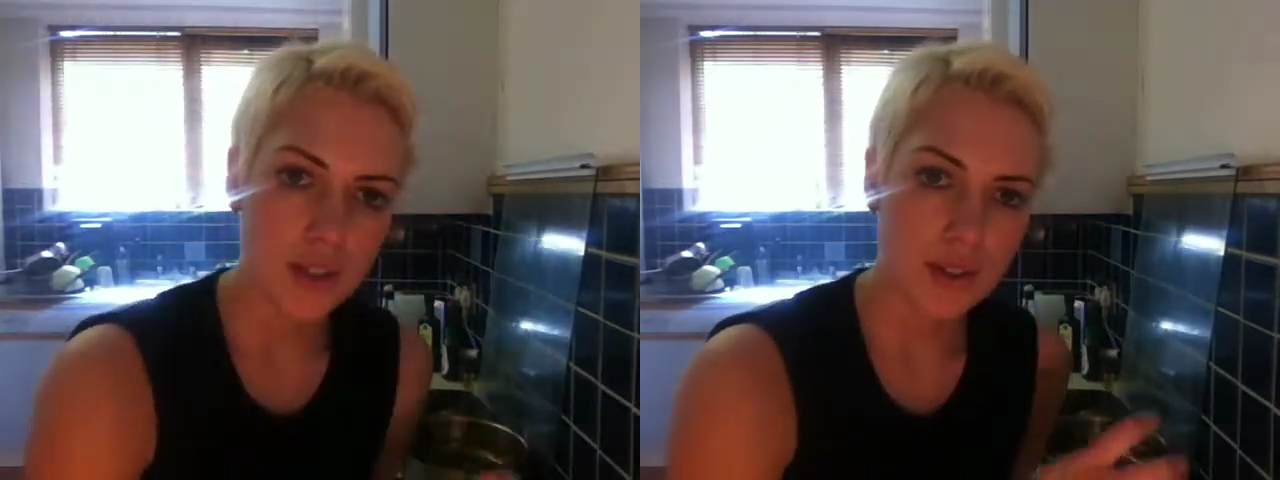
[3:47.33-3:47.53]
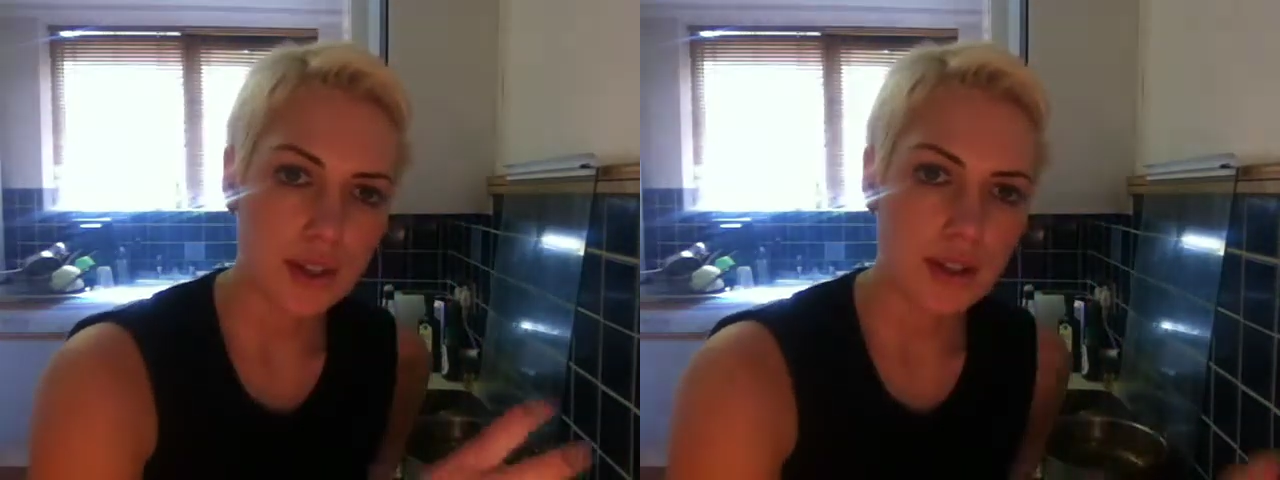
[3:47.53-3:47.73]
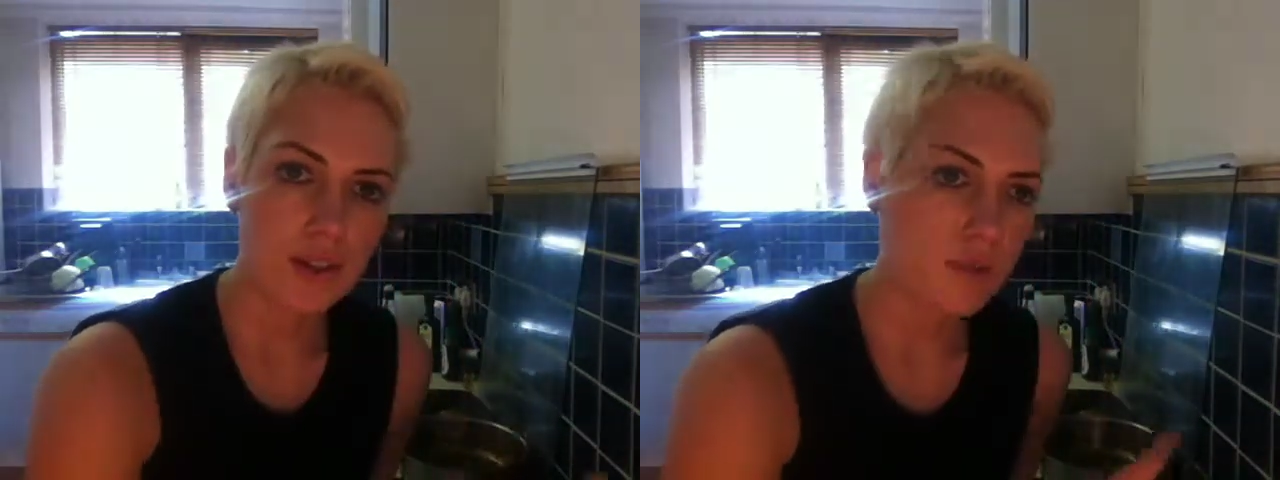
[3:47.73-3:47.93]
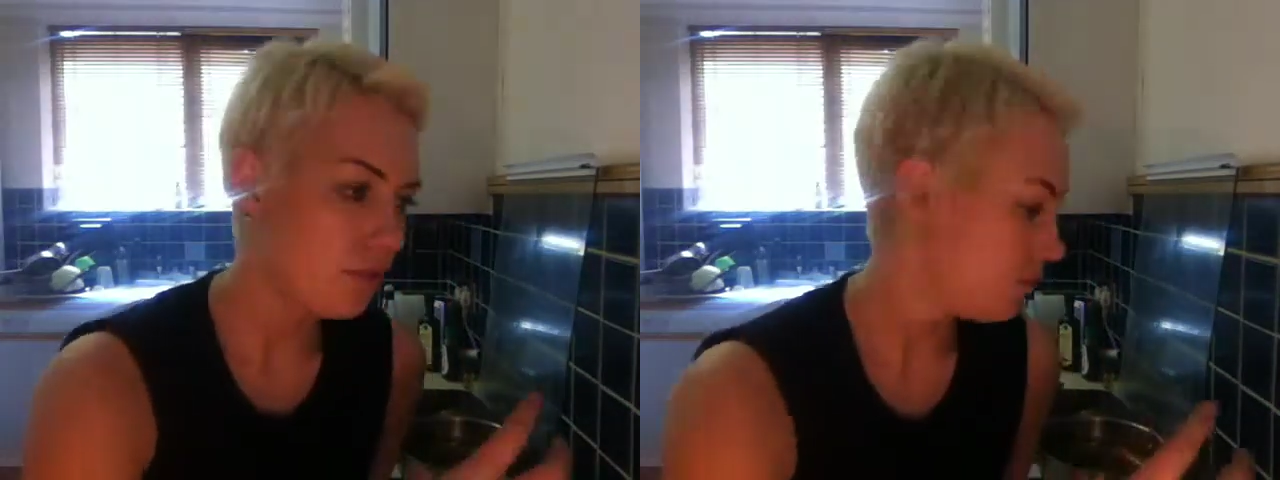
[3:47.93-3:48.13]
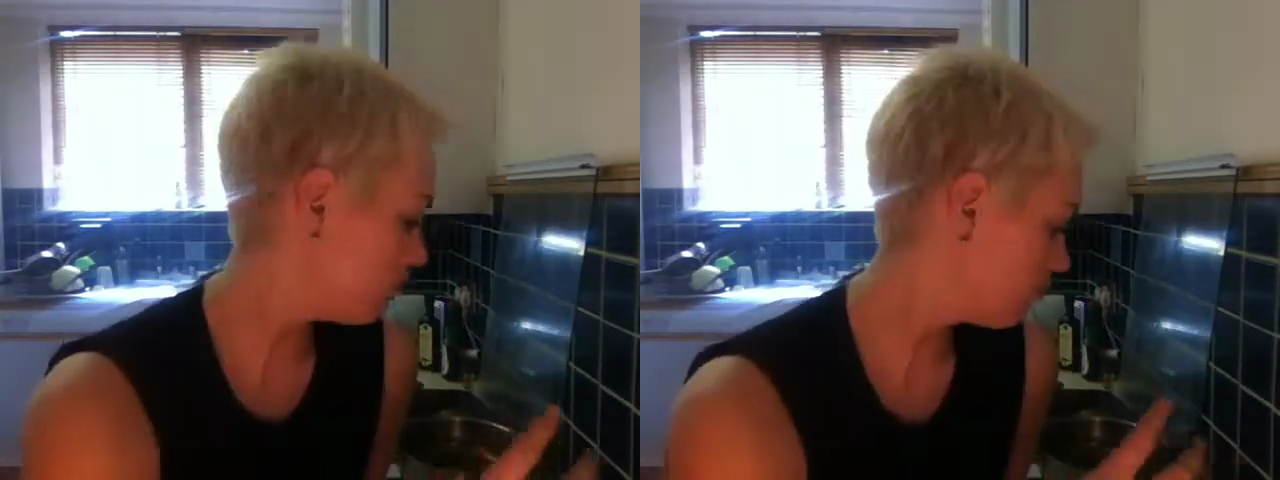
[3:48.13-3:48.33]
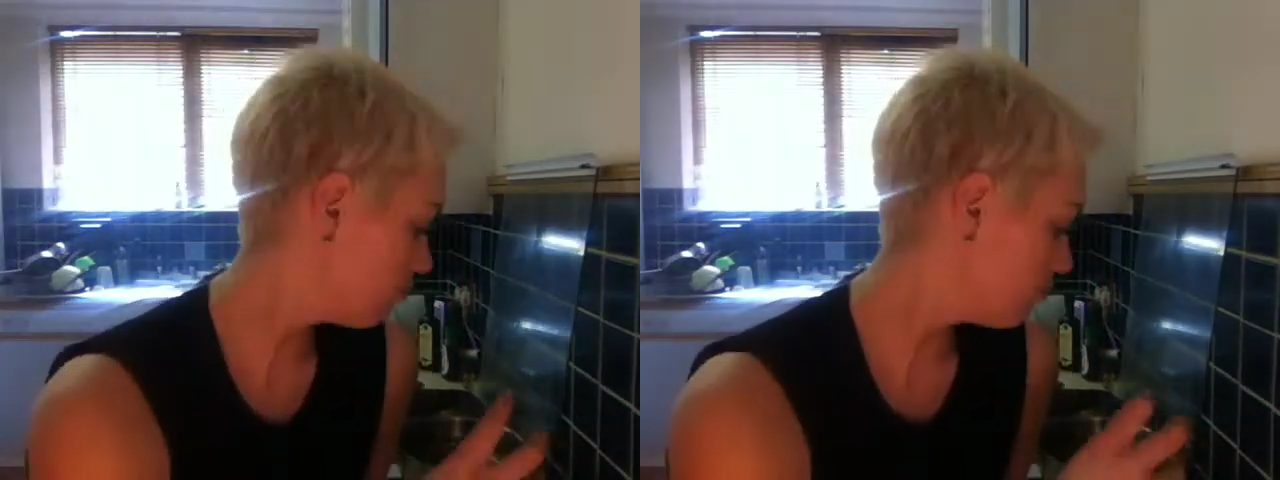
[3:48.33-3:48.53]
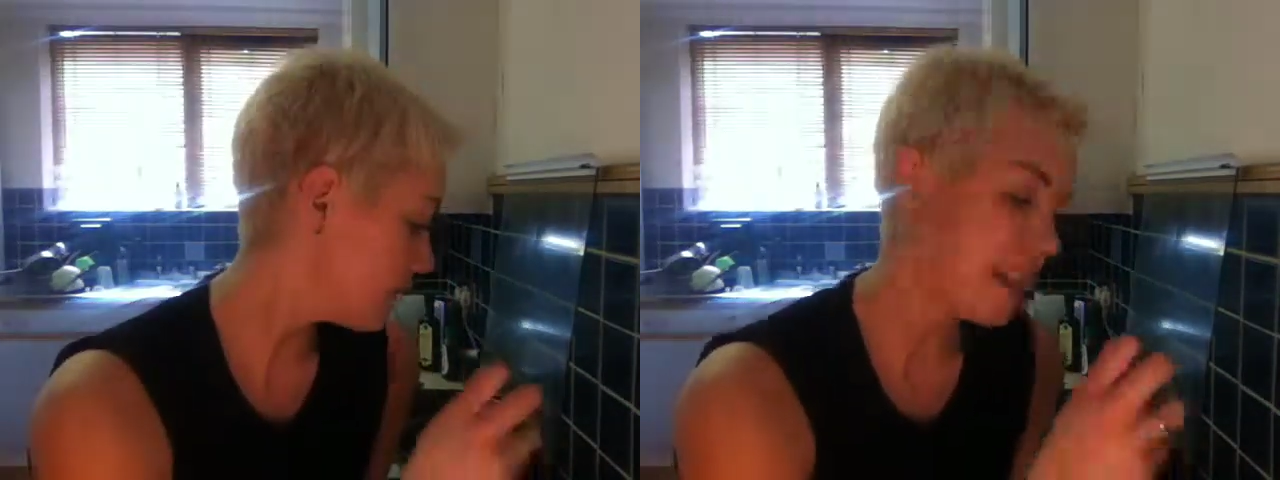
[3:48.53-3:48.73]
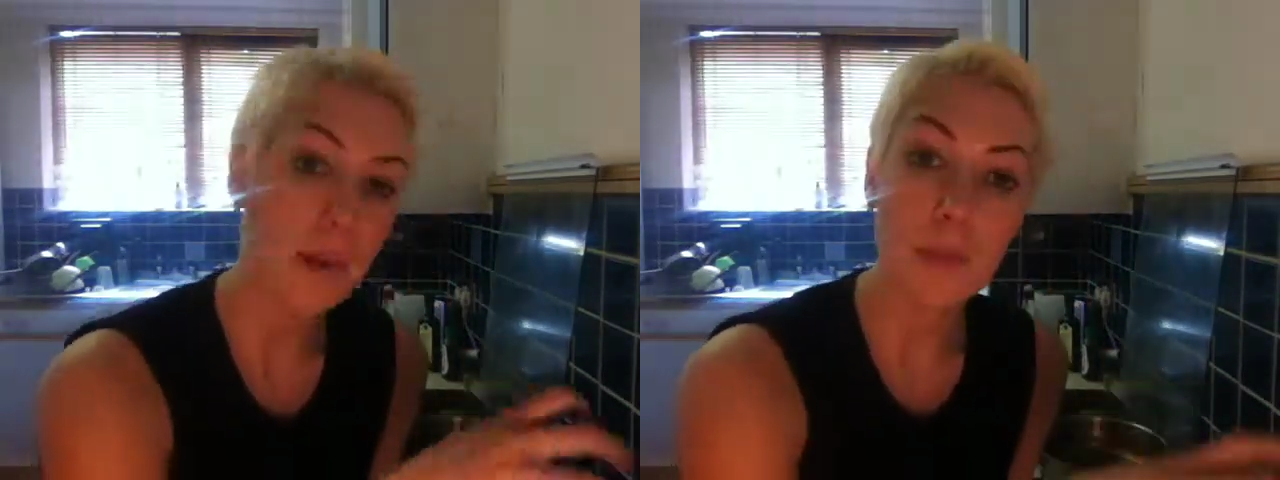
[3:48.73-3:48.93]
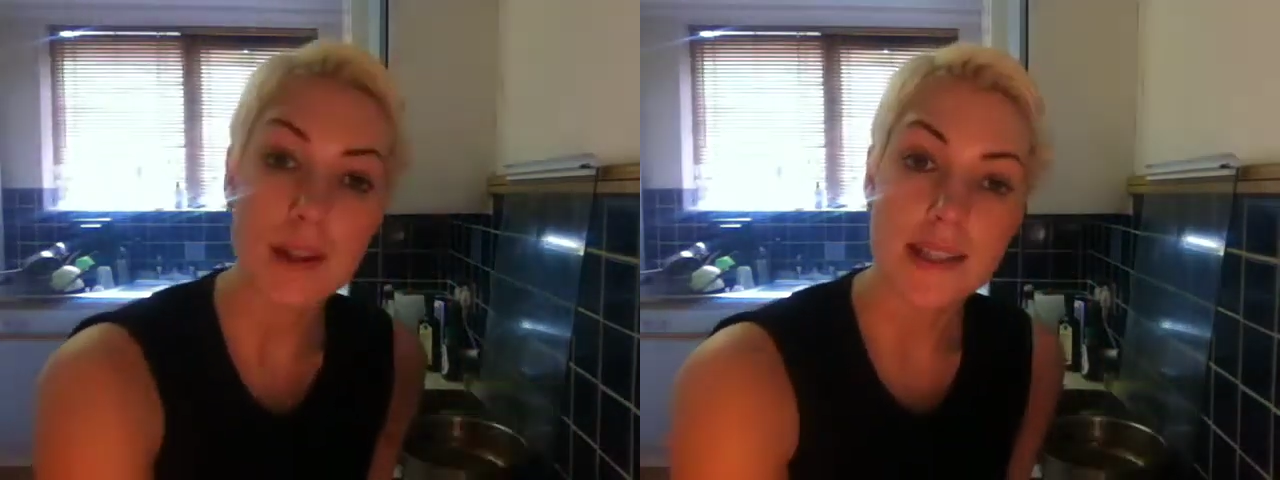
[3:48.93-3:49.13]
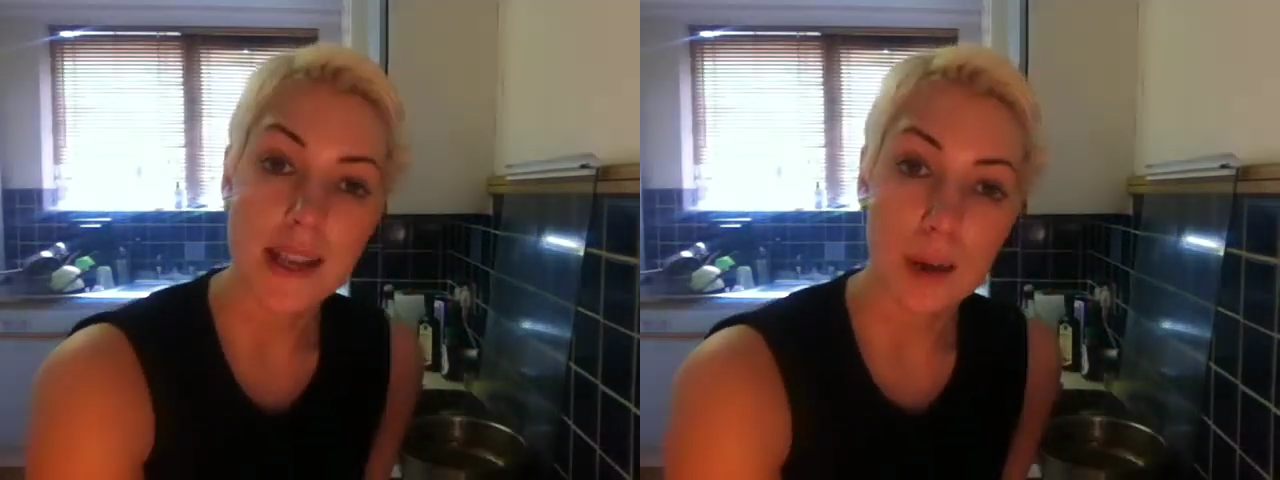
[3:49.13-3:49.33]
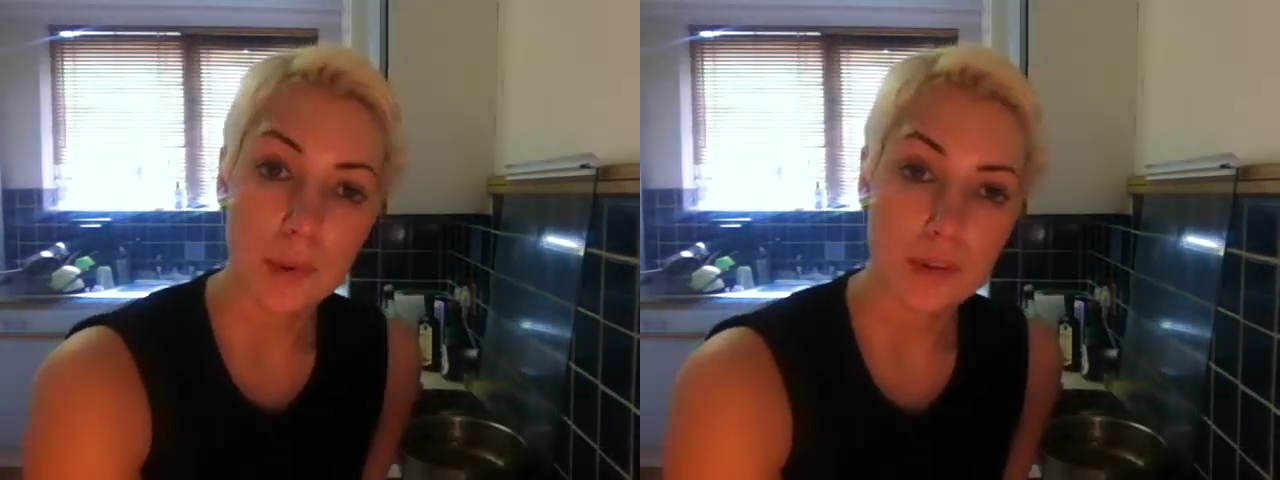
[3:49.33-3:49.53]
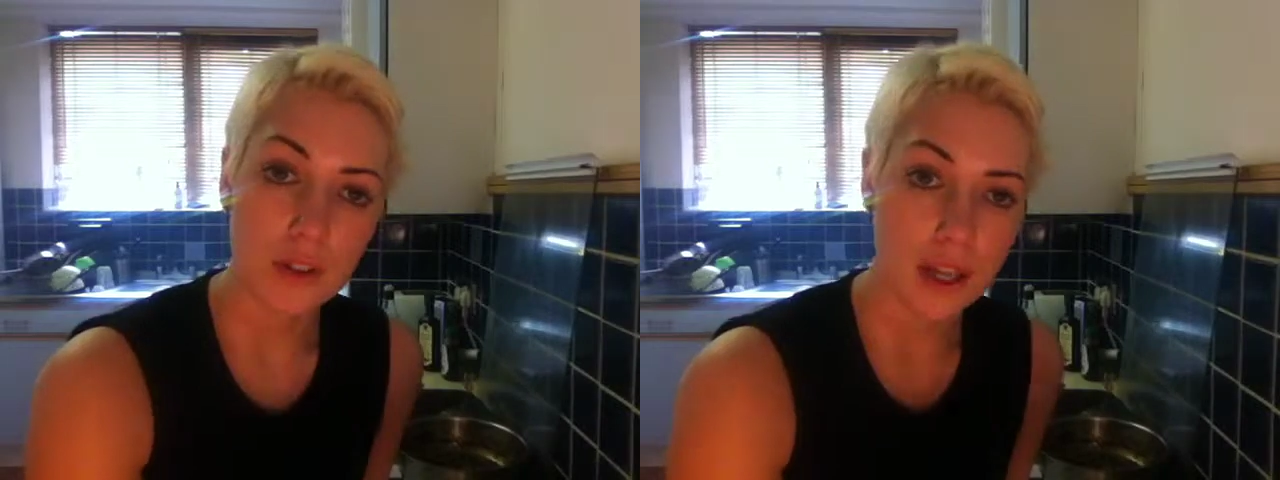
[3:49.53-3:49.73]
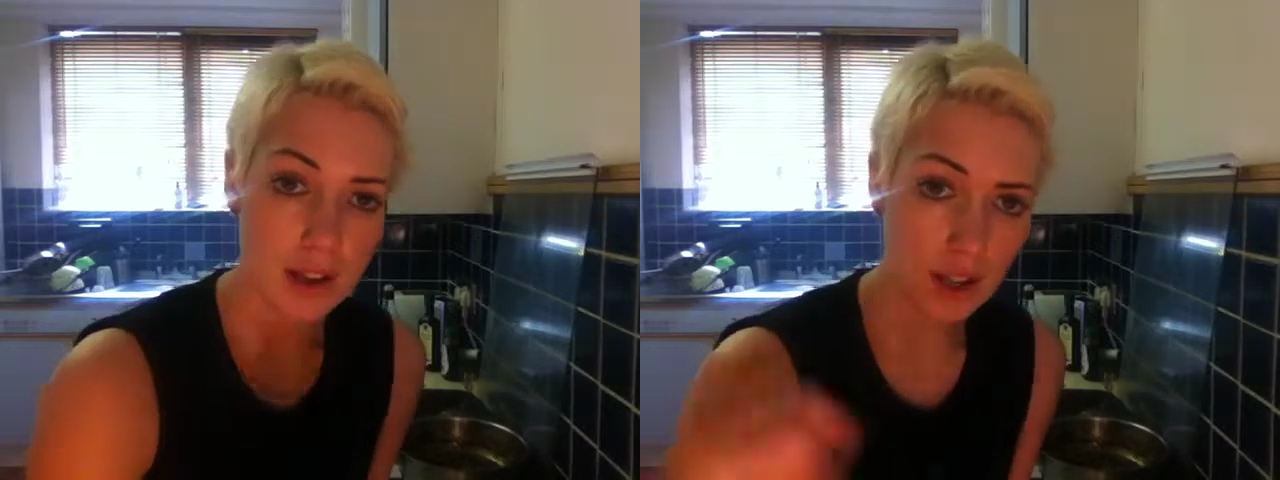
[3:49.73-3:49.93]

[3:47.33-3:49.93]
do it kind of step by step if you can.